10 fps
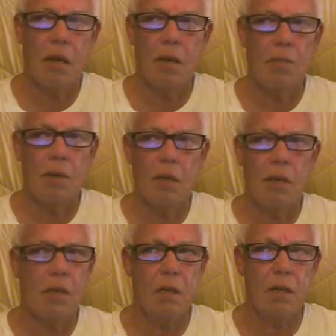I don't
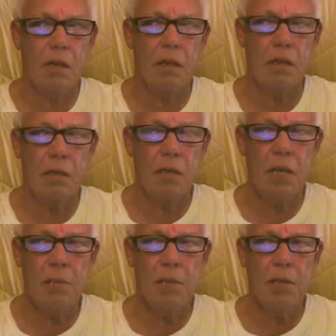really,
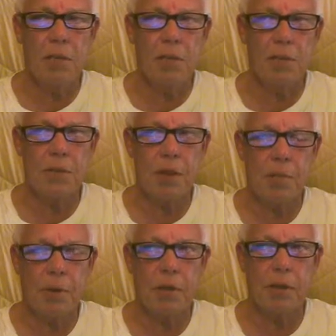keep the tips
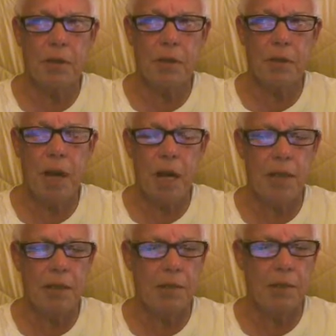separate and
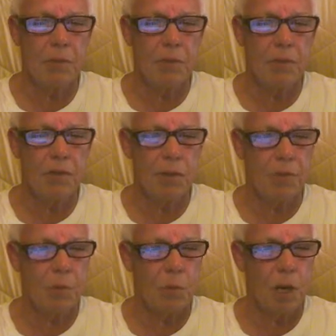hide them or
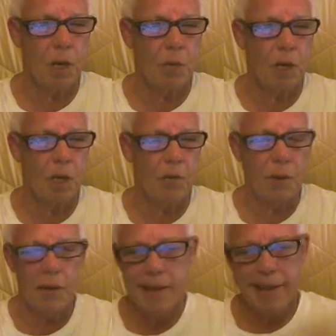stuff them away or
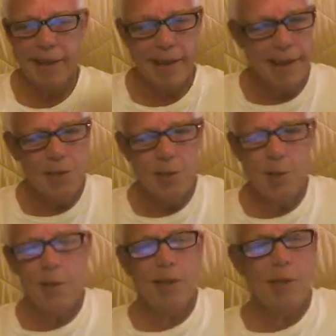whatever.
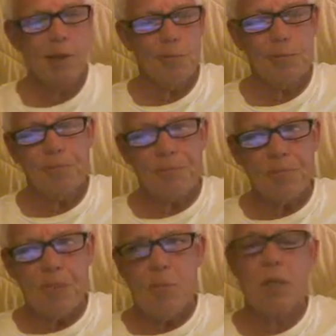So,
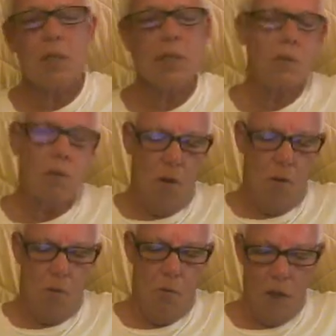I really don't
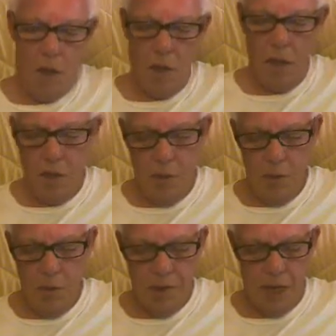know. All I
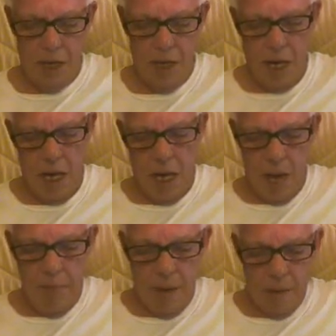know is that
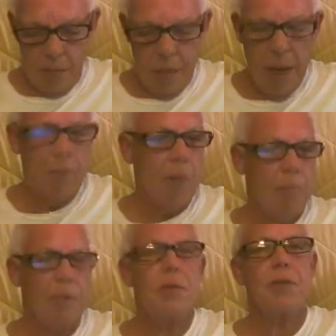I'm able to pay my
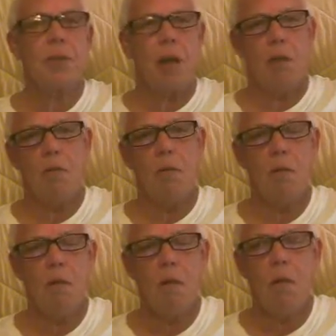bills now,
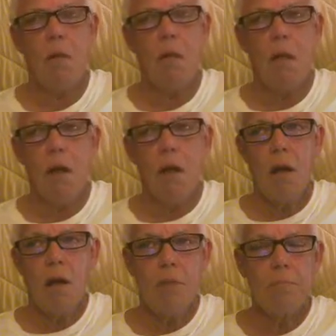
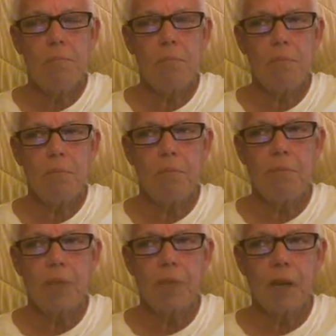um,
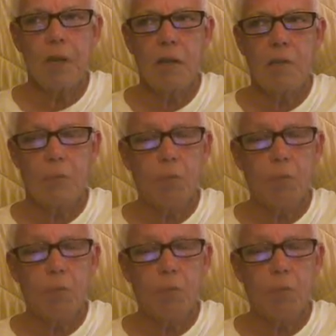in a